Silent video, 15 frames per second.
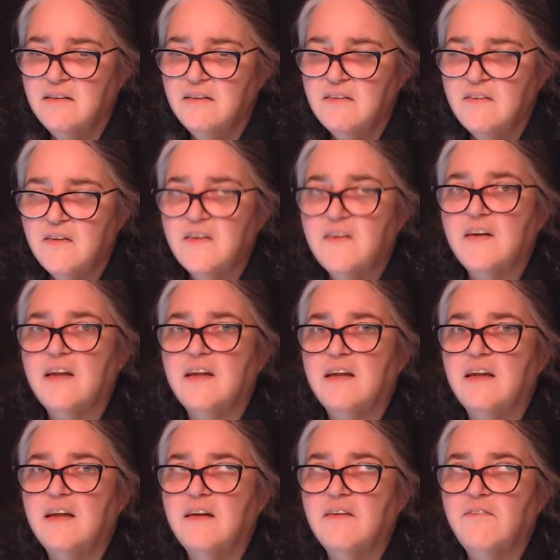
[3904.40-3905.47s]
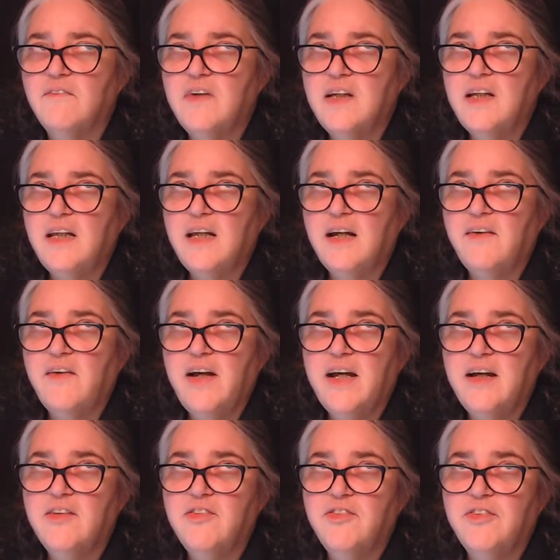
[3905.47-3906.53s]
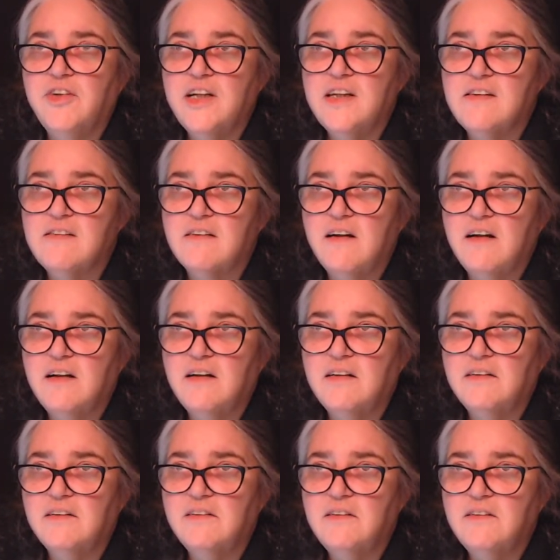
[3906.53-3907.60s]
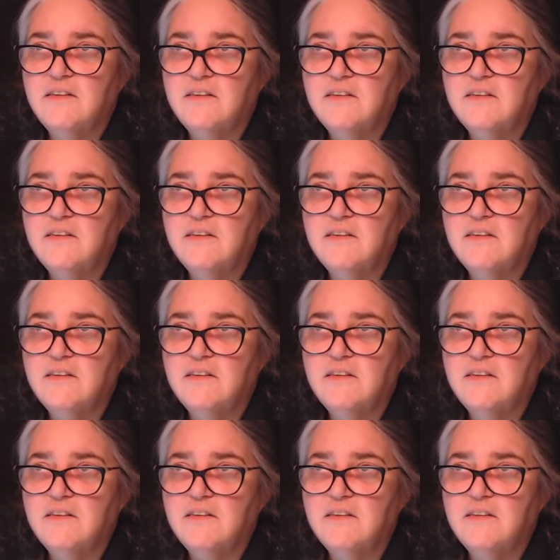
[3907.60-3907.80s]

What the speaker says: So we now have what's called,